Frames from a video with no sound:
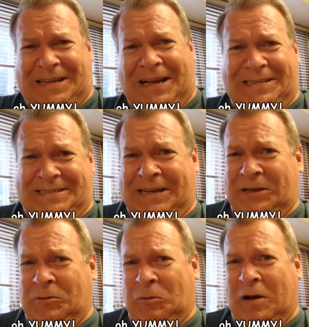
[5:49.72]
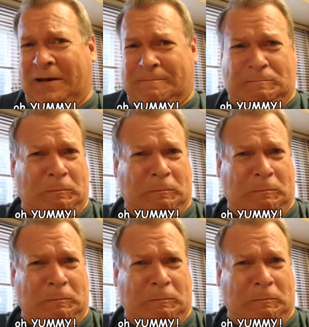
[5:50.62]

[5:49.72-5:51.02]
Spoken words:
I tell you what.